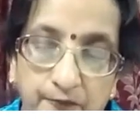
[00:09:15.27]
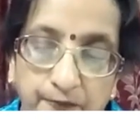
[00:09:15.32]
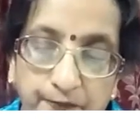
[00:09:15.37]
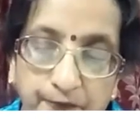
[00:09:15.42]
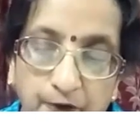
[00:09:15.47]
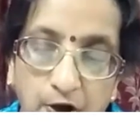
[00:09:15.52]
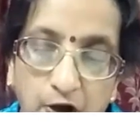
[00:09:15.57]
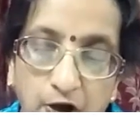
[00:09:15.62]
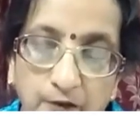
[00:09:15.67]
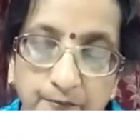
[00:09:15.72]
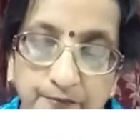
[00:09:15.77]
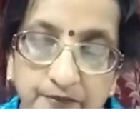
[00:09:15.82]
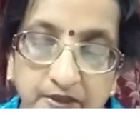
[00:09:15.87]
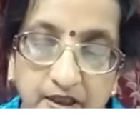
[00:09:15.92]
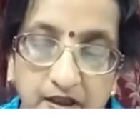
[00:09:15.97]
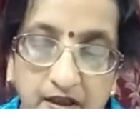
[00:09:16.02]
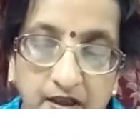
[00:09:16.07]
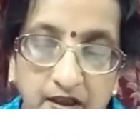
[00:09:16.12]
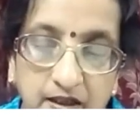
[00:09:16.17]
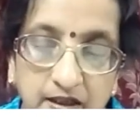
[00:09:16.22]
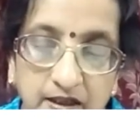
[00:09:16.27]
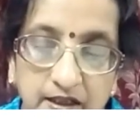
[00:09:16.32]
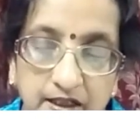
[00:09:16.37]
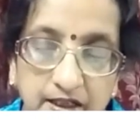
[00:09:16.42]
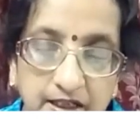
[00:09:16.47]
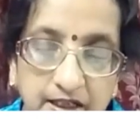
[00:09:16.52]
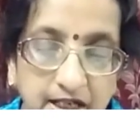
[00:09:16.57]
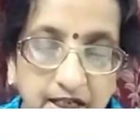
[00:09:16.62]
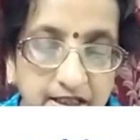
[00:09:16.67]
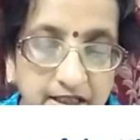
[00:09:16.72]
from the
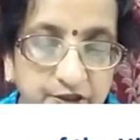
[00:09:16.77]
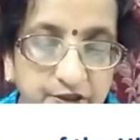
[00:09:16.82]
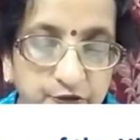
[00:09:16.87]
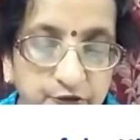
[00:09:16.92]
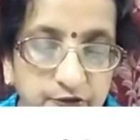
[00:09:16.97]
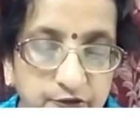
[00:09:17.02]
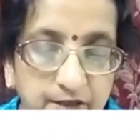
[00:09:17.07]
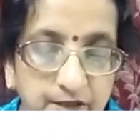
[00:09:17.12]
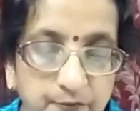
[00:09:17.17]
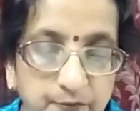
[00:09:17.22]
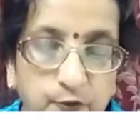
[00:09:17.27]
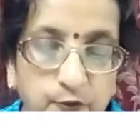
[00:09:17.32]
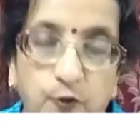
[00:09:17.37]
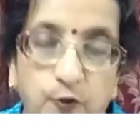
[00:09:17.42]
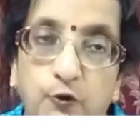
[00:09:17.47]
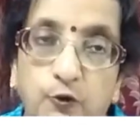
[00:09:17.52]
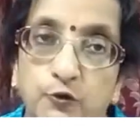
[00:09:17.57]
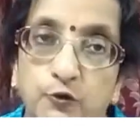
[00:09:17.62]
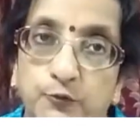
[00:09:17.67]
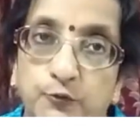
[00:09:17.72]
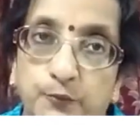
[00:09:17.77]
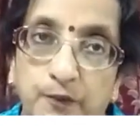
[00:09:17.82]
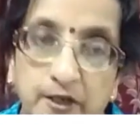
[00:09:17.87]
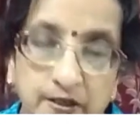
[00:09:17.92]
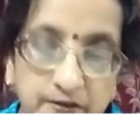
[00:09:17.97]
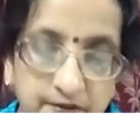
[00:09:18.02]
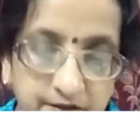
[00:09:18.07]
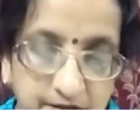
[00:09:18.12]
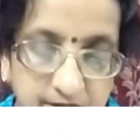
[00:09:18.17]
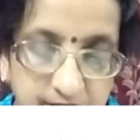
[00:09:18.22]
extreme cold
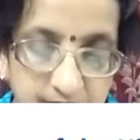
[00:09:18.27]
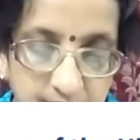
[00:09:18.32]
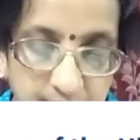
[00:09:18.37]
winds